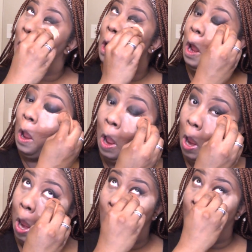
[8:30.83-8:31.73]
So
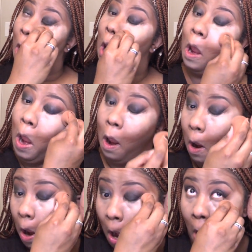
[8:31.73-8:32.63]
again, you see me
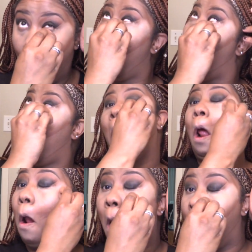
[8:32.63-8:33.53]
blending the highlight
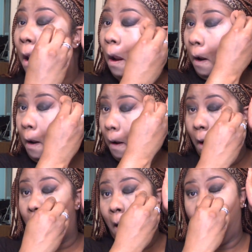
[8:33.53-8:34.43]
first, and
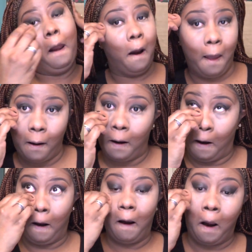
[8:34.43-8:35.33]
then I'll go back in
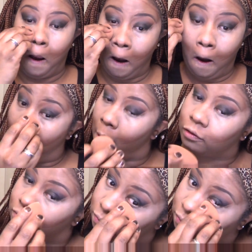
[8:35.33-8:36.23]
with the exact
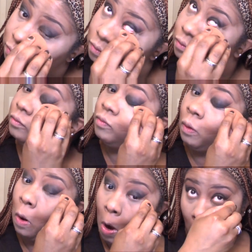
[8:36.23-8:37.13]
same blender
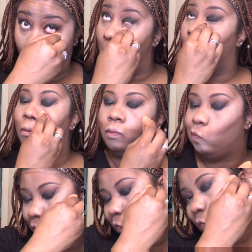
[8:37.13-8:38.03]
ball
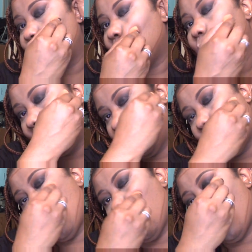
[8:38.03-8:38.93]
and
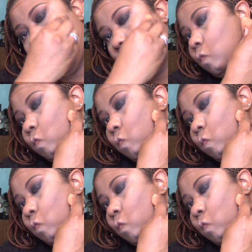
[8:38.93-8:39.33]
pull my